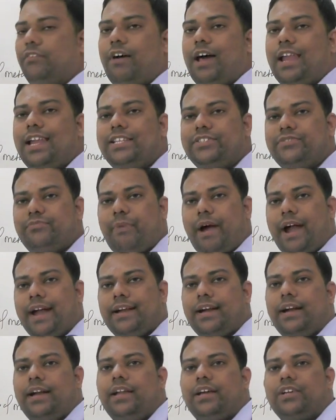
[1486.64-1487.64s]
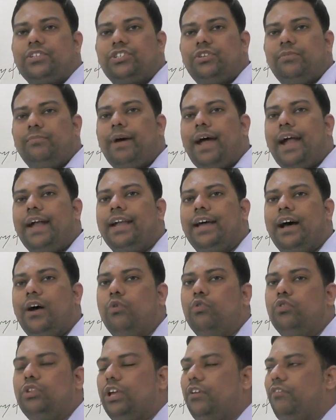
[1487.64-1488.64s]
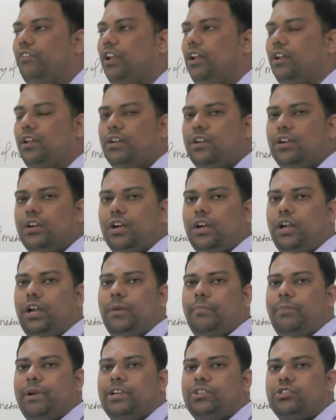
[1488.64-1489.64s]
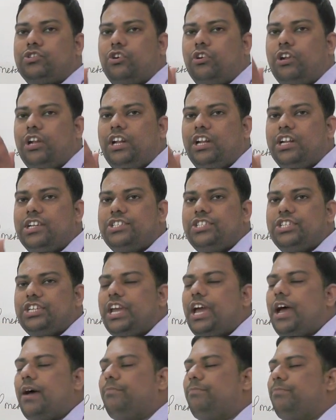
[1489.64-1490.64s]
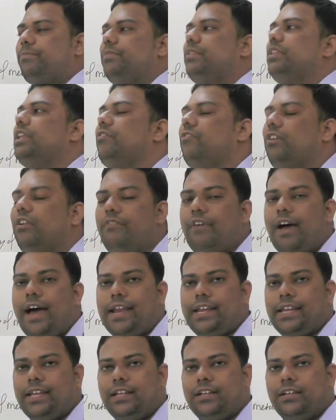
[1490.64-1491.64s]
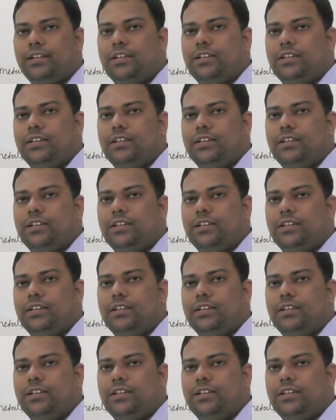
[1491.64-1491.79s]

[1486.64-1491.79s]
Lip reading: valence band, conduction band, how they will depends on energy gap, they will vary.